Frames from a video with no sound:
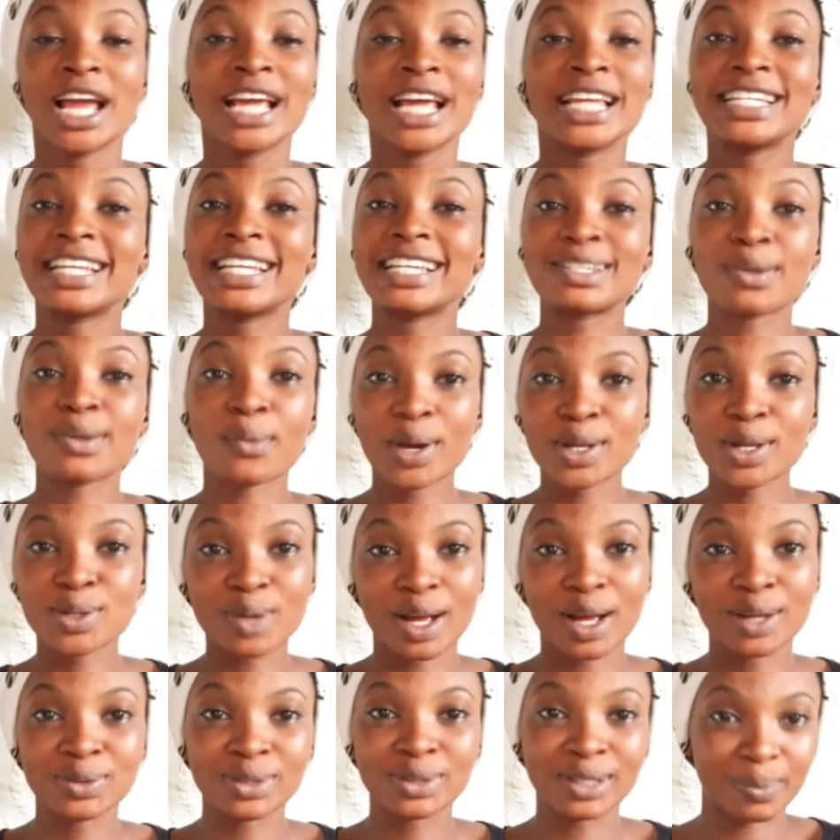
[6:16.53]
there's a way to
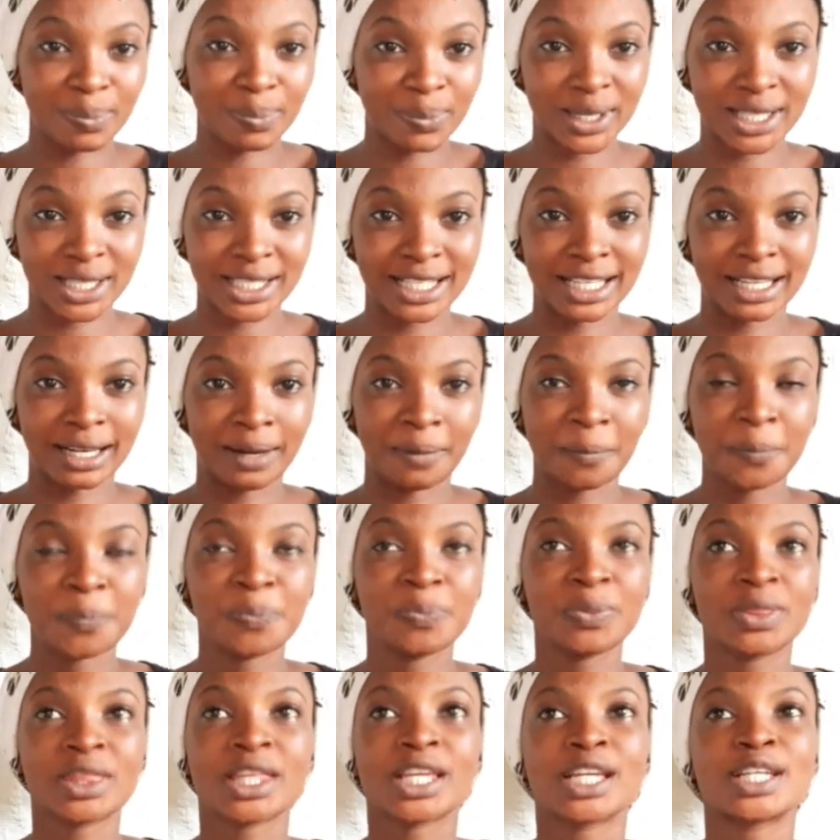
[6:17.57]
handle the person.
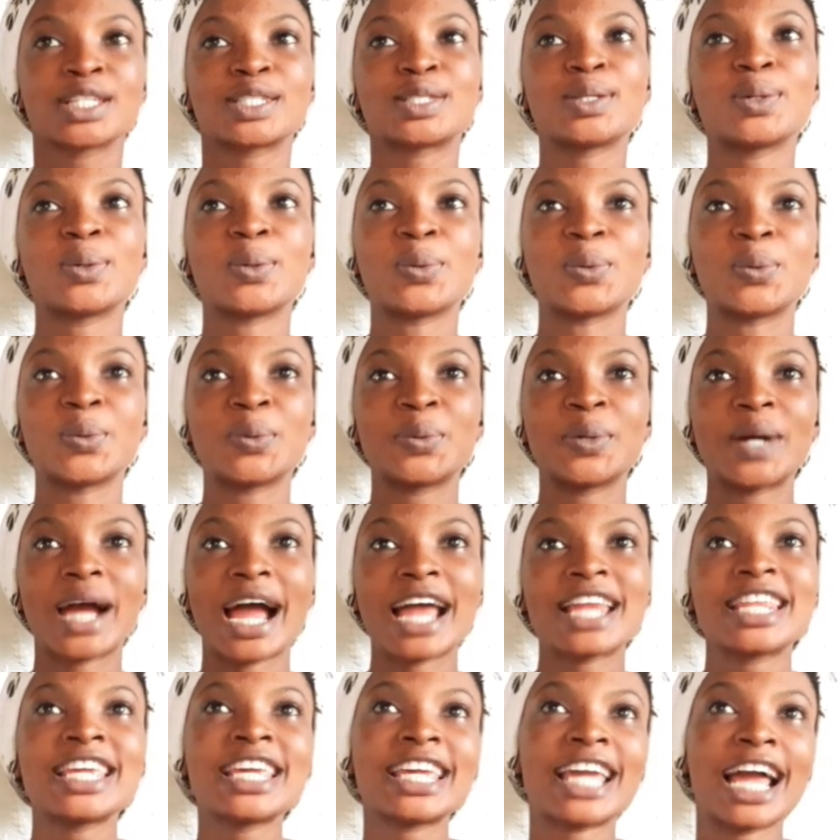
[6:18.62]
So
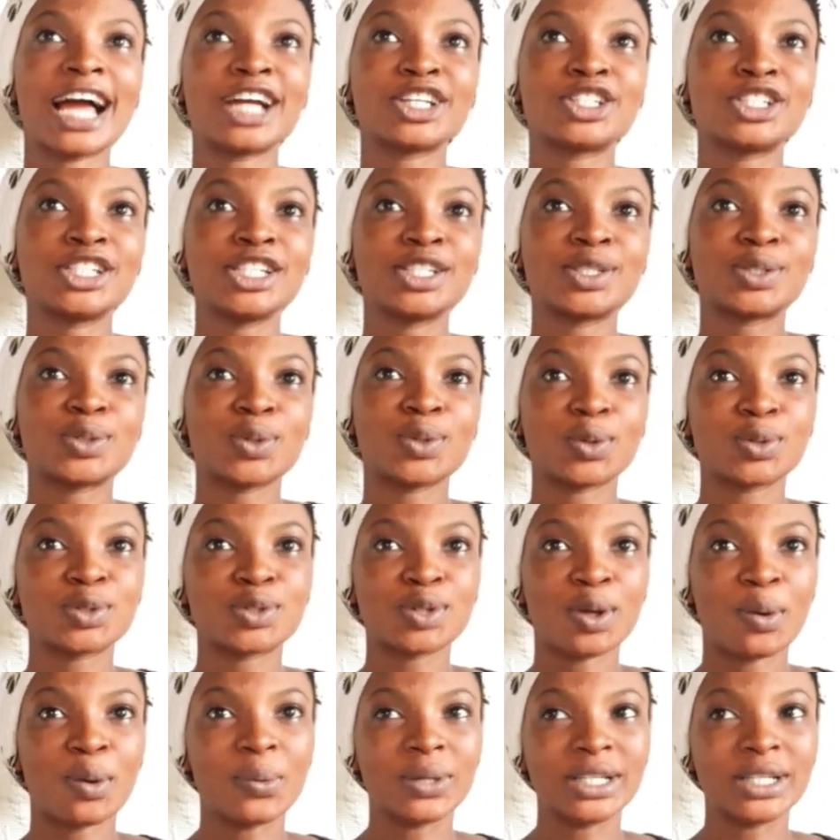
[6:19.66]
I think I actually told
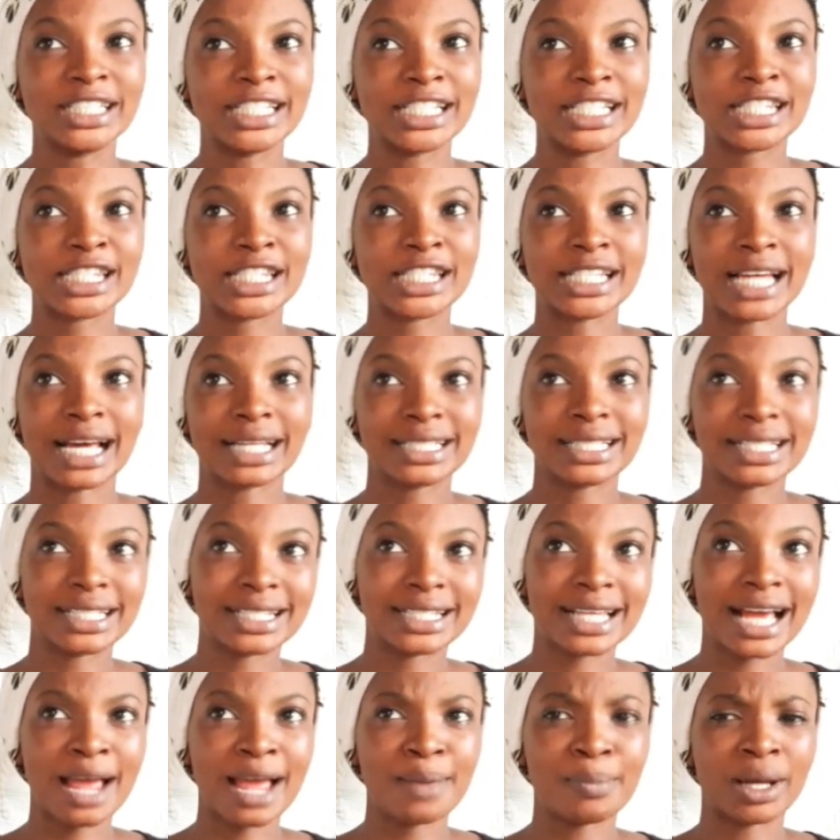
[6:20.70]
someone this thing at a
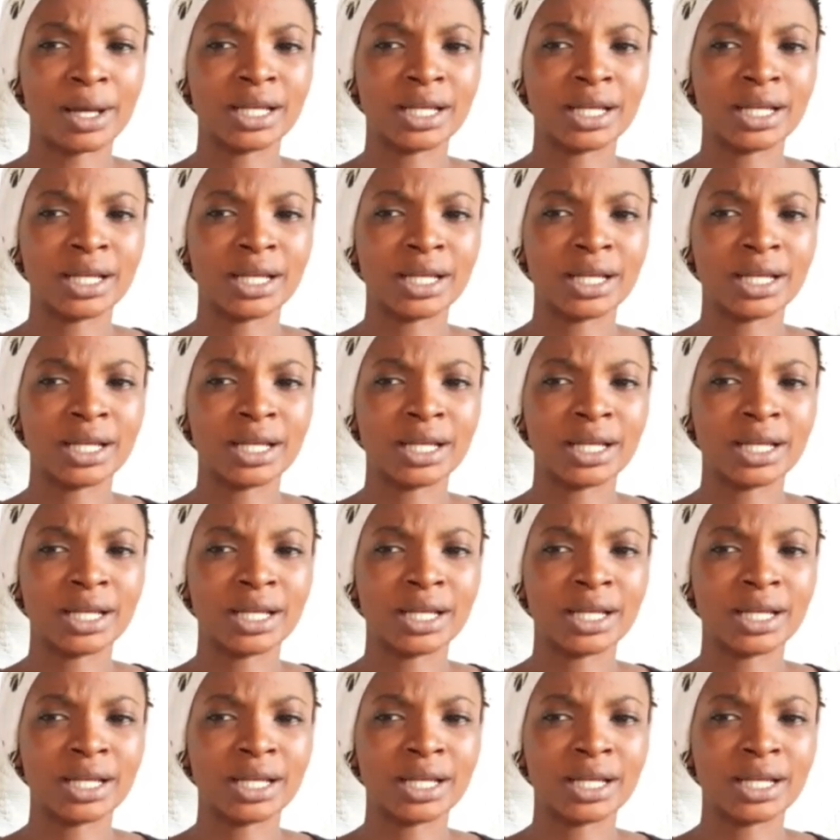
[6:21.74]
time,